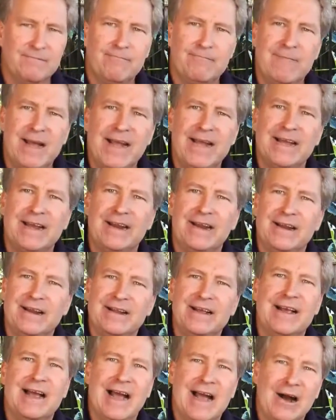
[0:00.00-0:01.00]
Man,
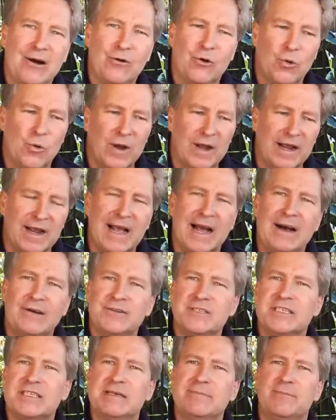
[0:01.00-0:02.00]
how quick, how
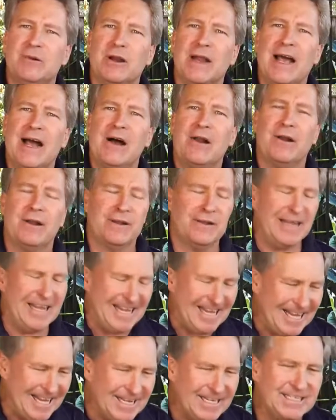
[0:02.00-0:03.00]
simple, how
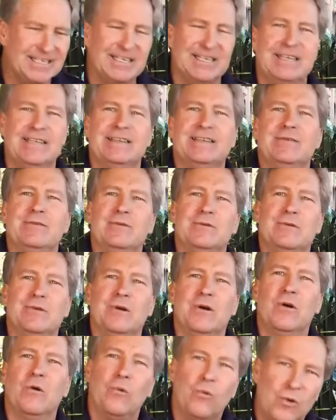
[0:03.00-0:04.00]
easy
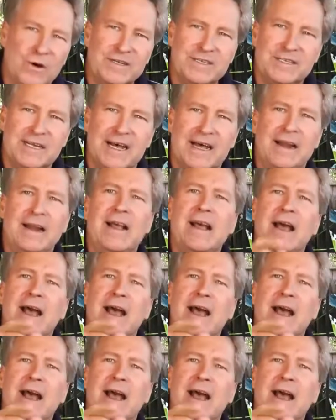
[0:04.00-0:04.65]
was that.